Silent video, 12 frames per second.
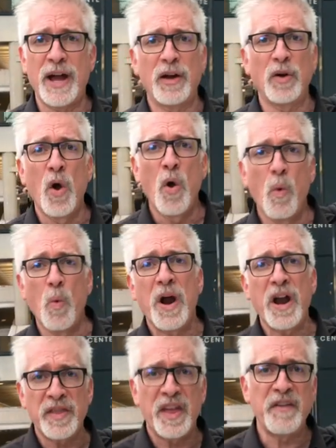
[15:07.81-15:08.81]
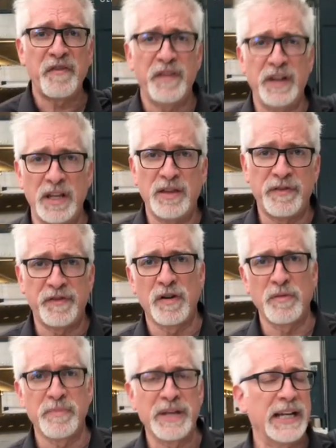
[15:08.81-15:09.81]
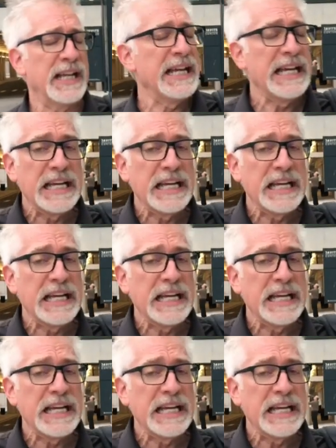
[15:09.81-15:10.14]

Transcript: out where they fit in the firmament.